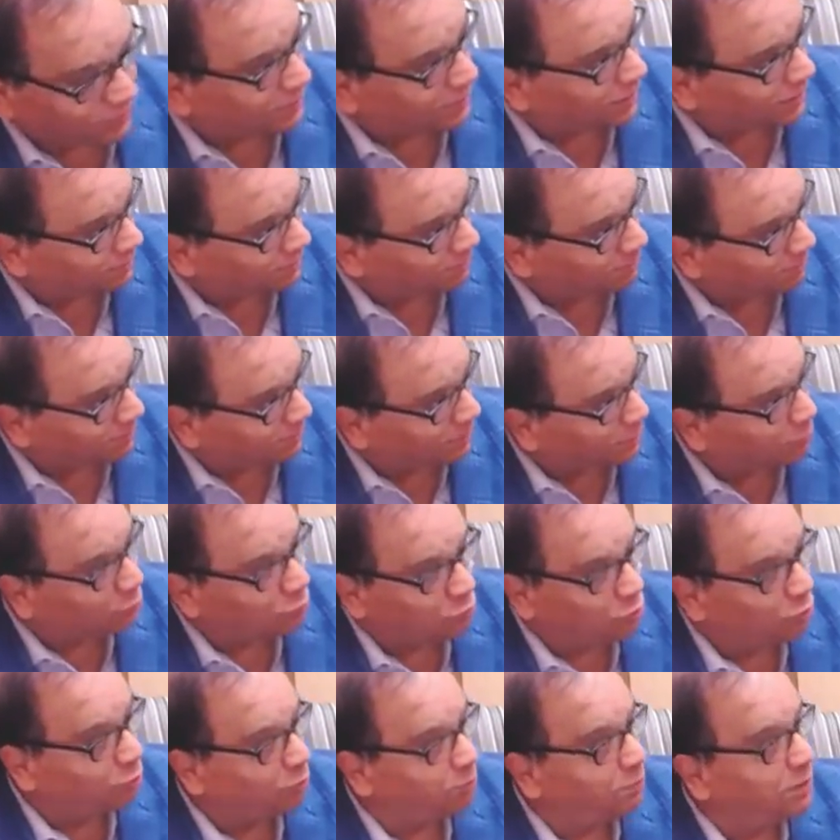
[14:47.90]
time, they
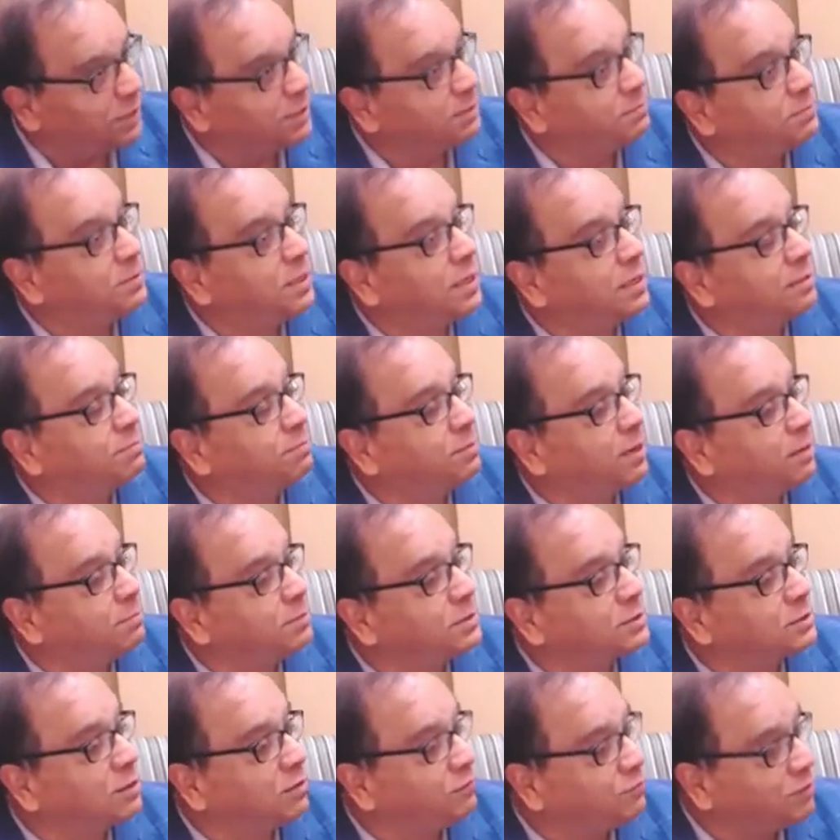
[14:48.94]
could not believe that Prime
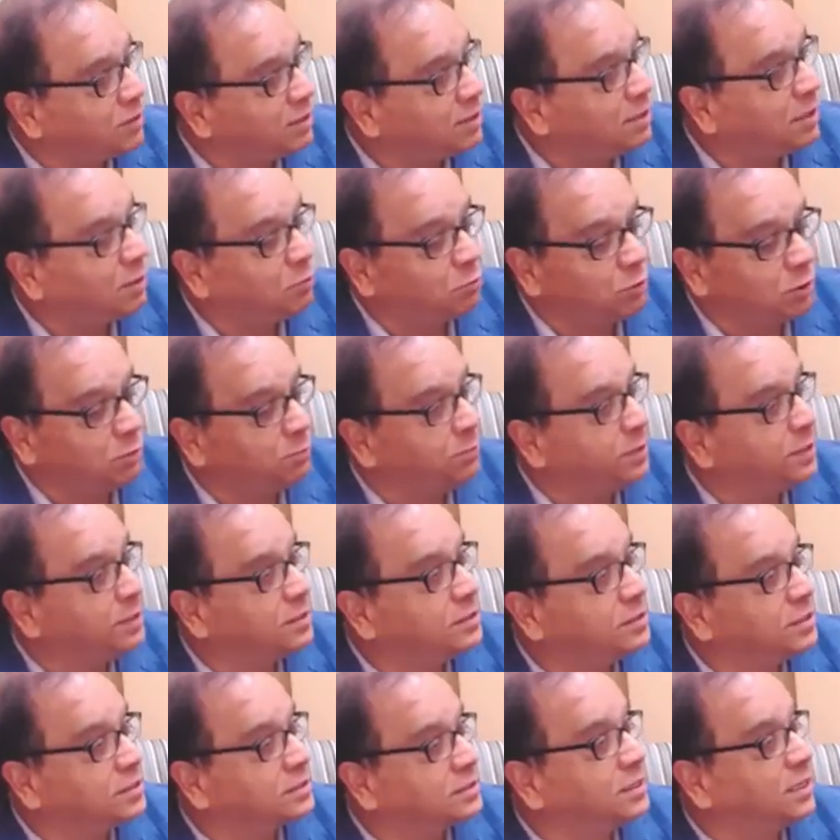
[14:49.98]
Minister of India will meet
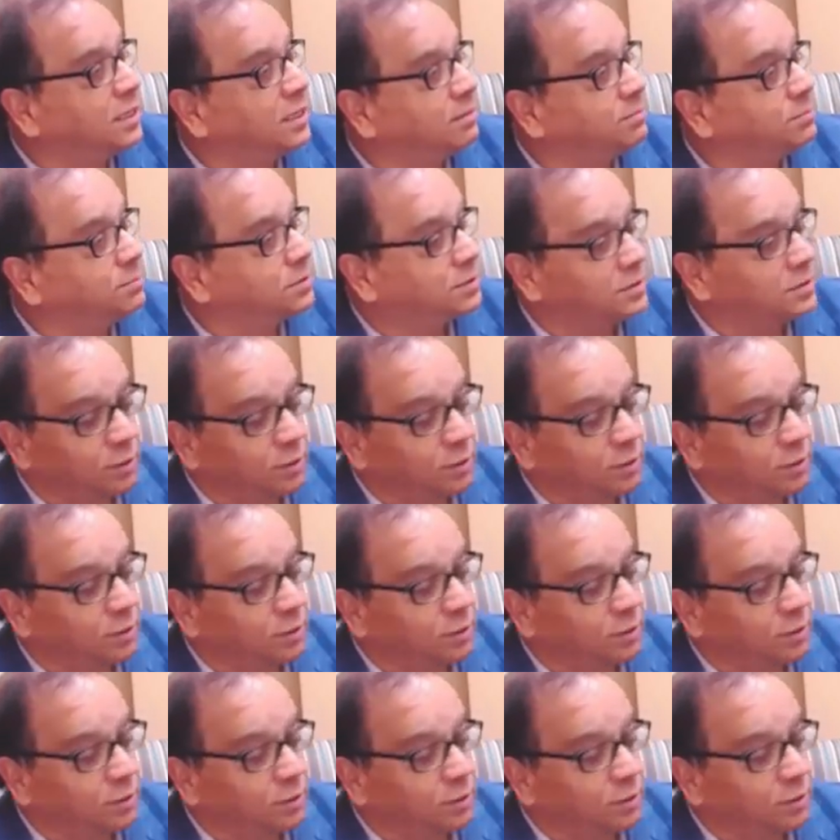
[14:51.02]
J.C. Helms. They